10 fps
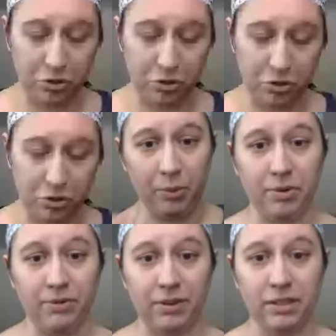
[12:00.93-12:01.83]
I wash my
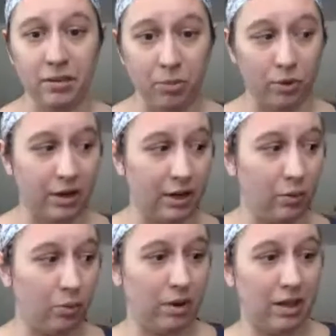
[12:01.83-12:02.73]
face in the morning
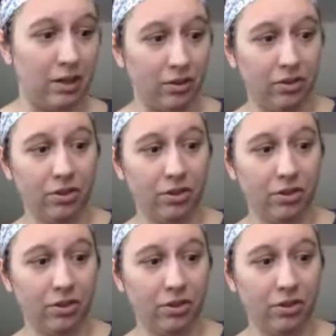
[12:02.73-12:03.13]
with